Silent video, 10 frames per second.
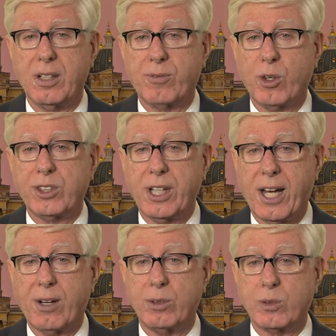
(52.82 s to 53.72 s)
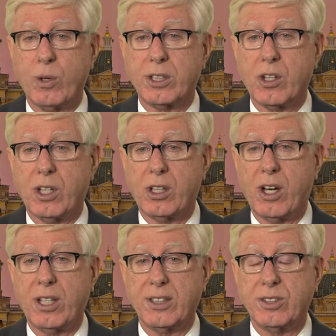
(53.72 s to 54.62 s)
Enforcing Iowa's one-call
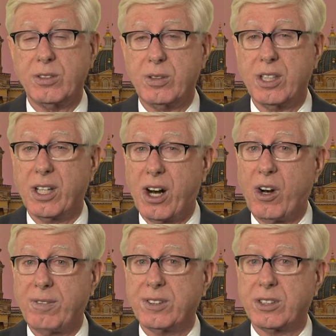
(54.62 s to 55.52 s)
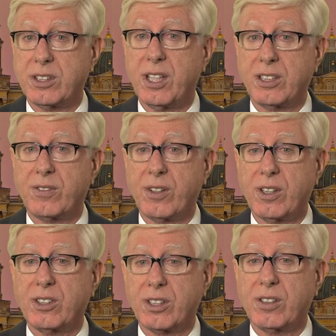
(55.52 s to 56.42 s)
law is a duty that our office takes
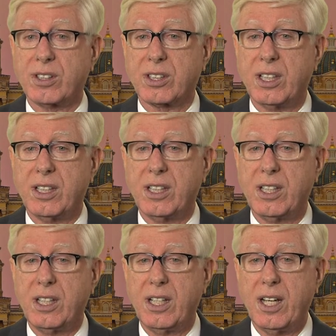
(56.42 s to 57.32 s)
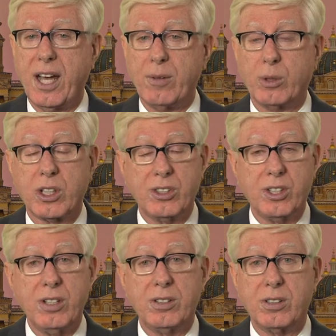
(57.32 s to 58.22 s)
very seriously, and will
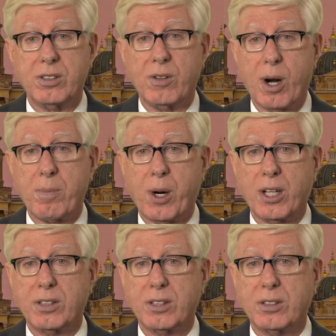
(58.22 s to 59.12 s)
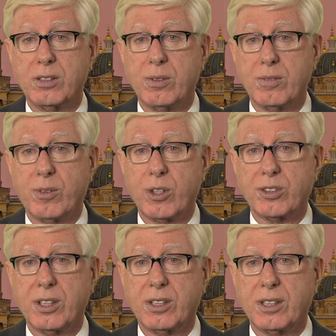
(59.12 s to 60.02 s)
continue to do our part to
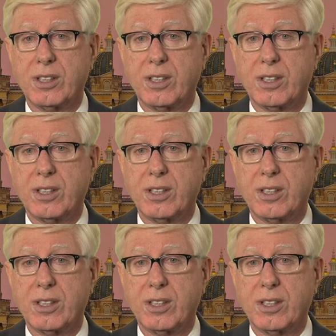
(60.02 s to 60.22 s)
enforce it.